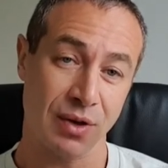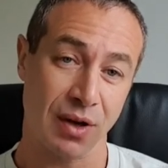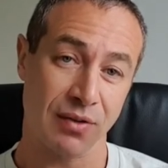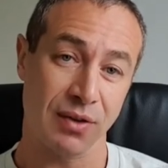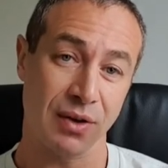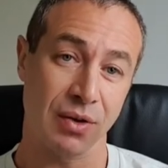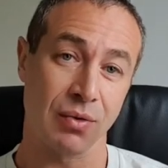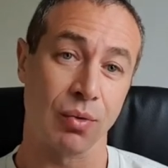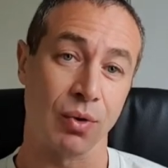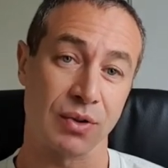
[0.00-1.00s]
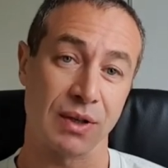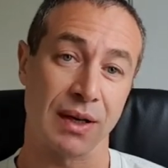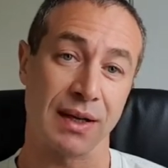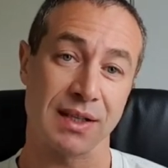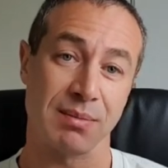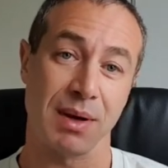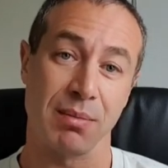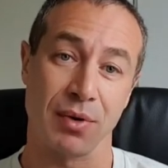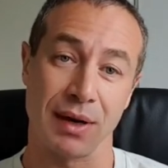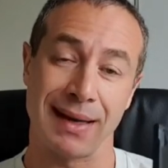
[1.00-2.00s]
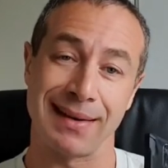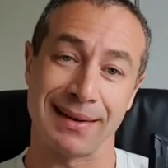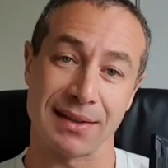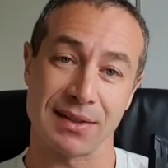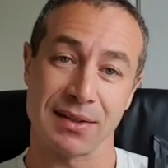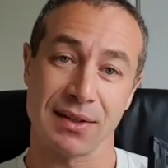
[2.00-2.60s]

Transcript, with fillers: I think you got less memory in it.